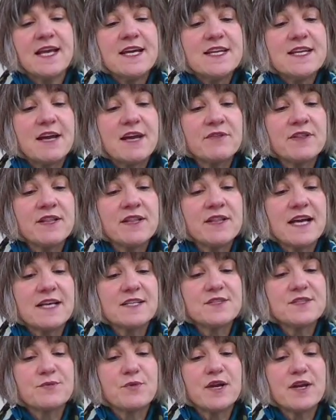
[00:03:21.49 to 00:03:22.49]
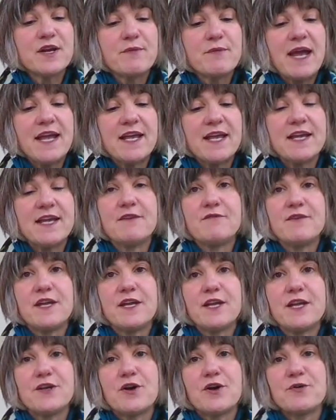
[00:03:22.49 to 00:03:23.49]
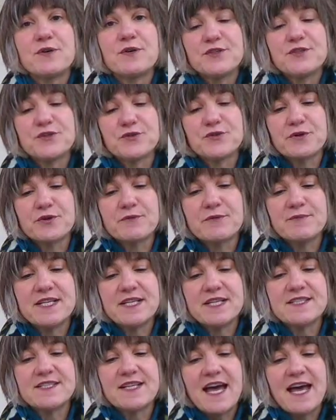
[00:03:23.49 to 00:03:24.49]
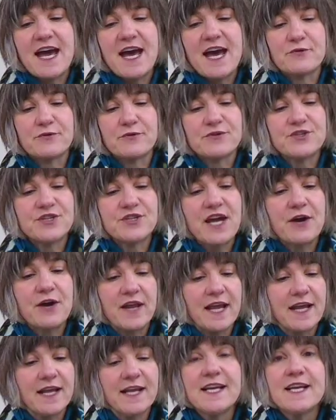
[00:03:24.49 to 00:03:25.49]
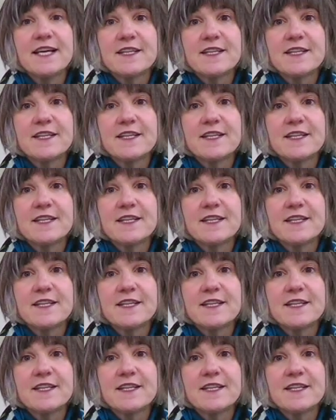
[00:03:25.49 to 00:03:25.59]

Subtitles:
Nevertheless, one May evening, Noah stormed into the house, shouting,